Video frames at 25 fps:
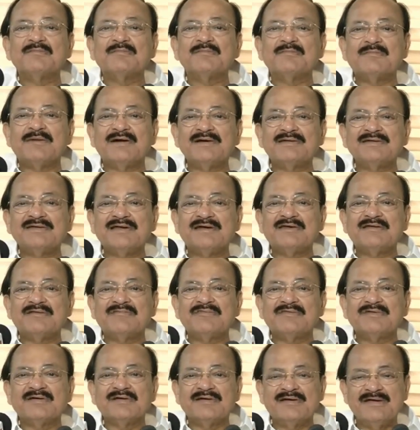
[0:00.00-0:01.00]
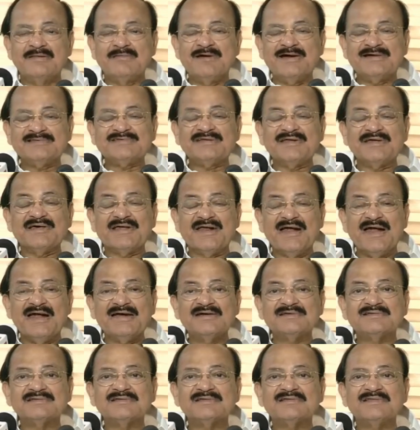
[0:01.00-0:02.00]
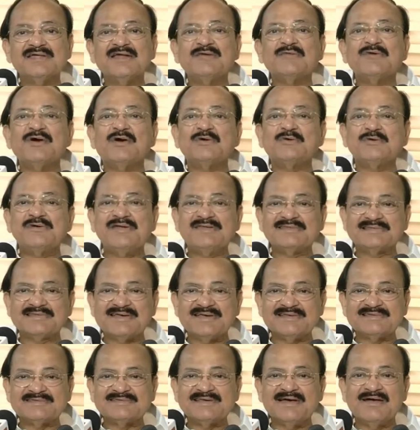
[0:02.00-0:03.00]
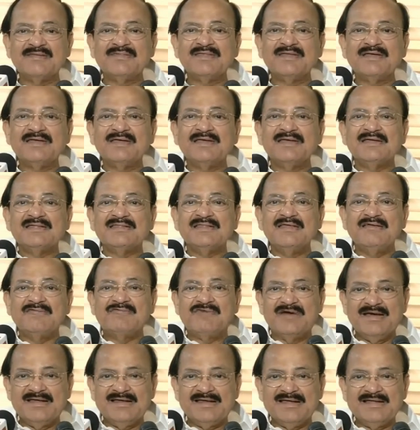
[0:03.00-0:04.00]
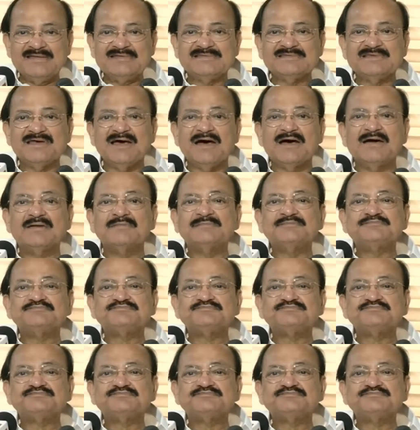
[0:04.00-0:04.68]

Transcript: budget of demands and grants. Then we have to discuss uh, the finance uh,